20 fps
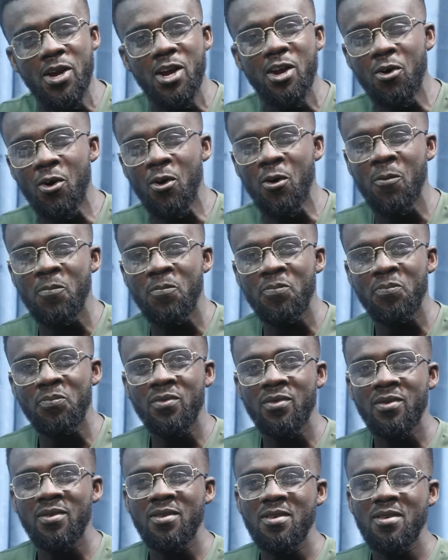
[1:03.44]
me, you know,
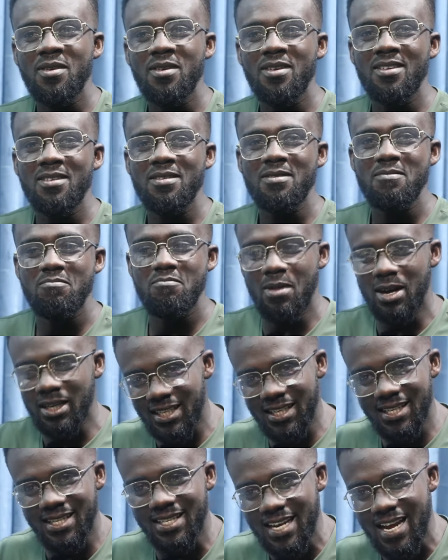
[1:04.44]

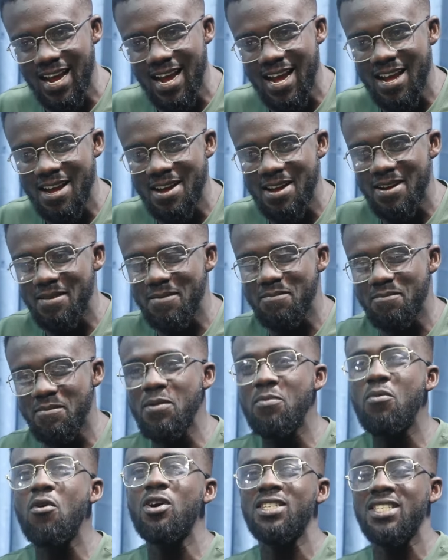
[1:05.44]
Matisse,
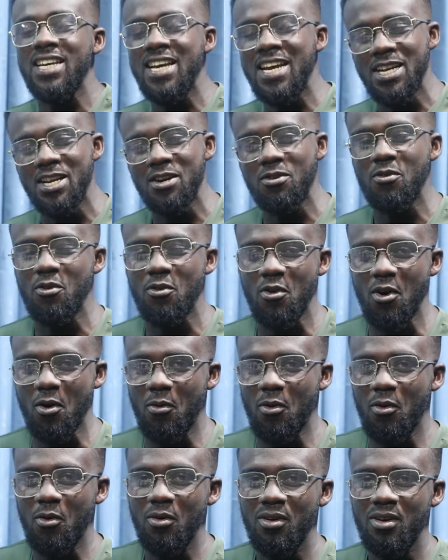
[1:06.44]
my boss, the home
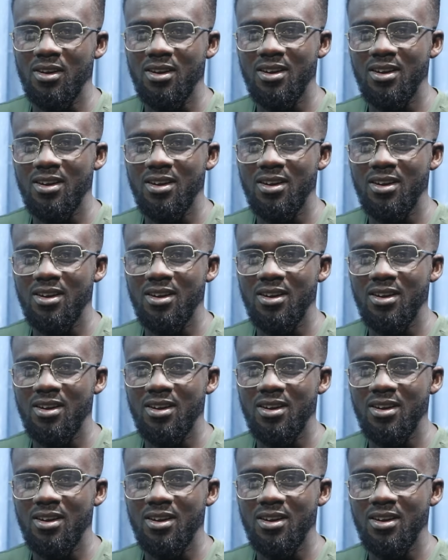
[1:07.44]
common.